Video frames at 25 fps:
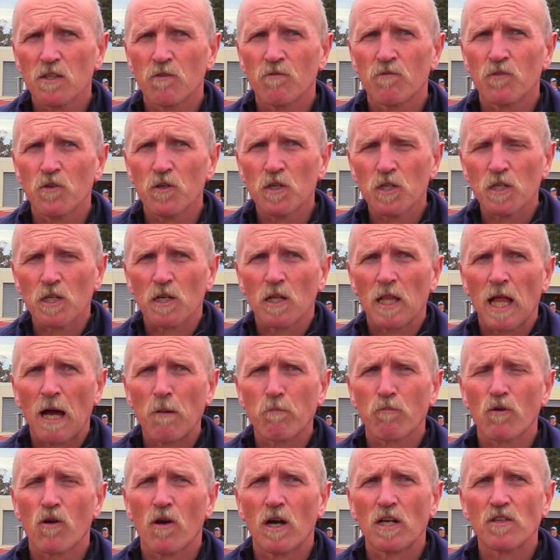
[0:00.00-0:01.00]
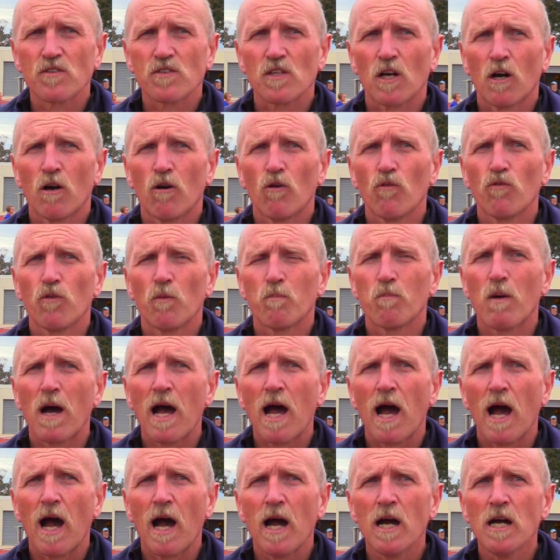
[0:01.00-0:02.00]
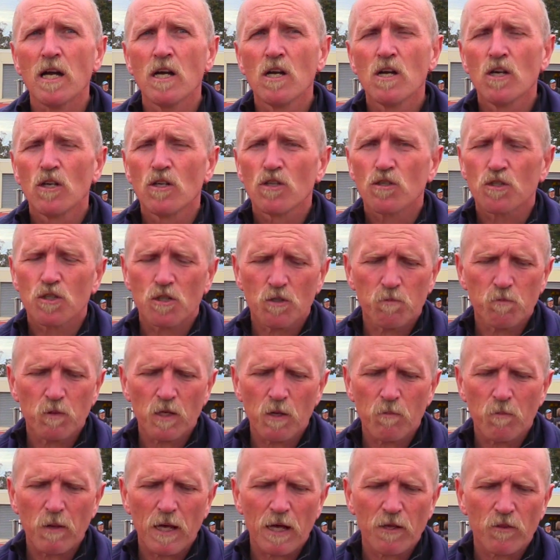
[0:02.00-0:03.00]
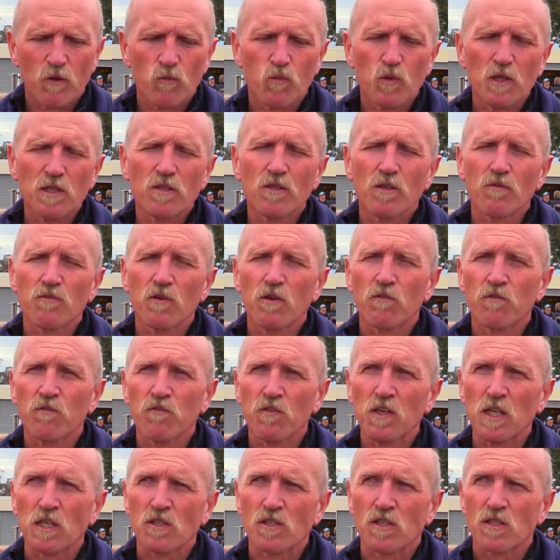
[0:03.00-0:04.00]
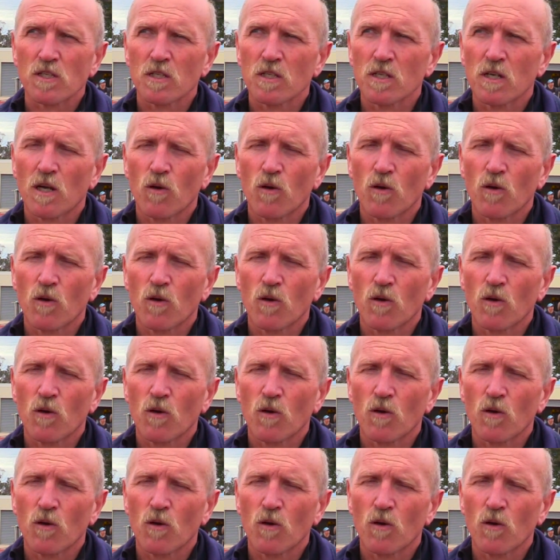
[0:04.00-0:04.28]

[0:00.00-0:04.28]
the vertical uprights that hold the bar should be about the width of your fist